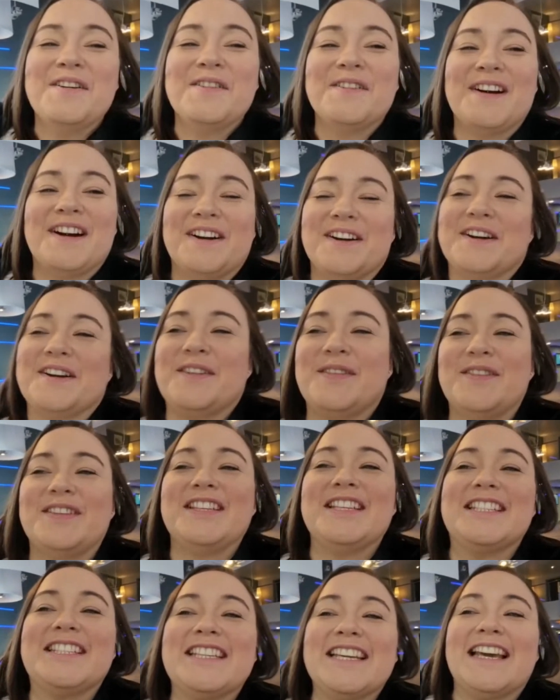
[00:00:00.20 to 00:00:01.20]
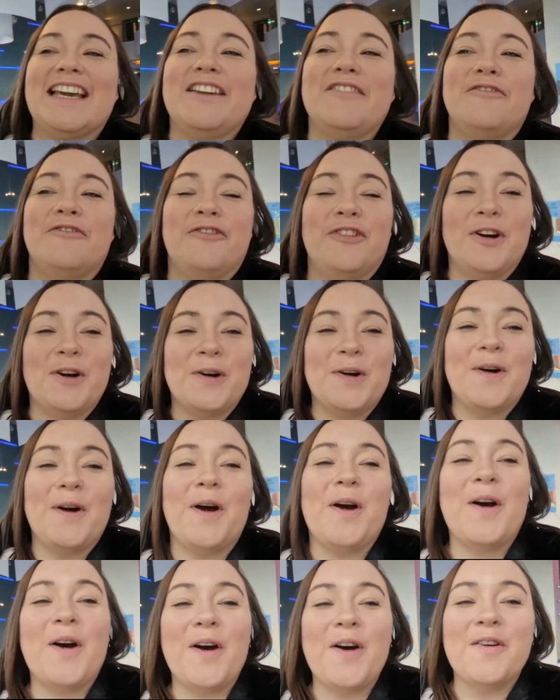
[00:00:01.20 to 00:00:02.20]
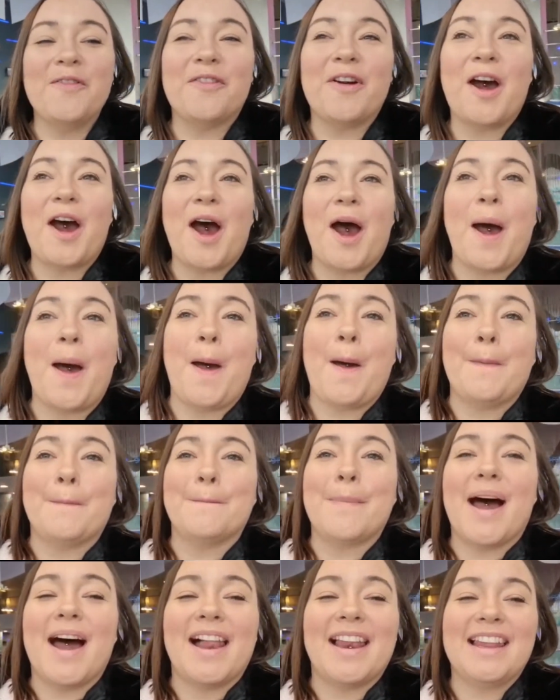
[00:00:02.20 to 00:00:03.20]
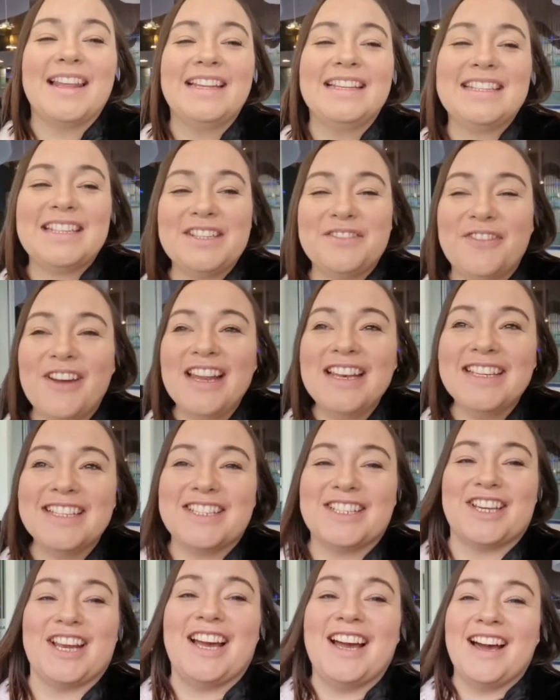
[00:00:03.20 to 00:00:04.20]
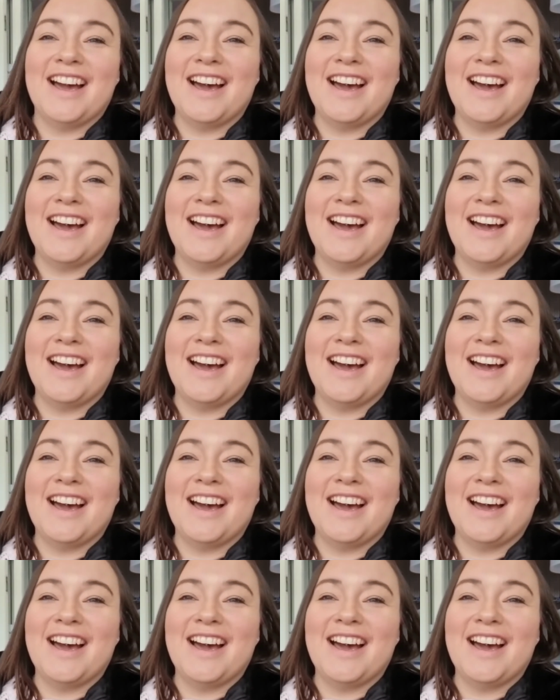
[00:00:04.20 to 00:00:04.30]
Welcome to day 4 of our Butlins adventure.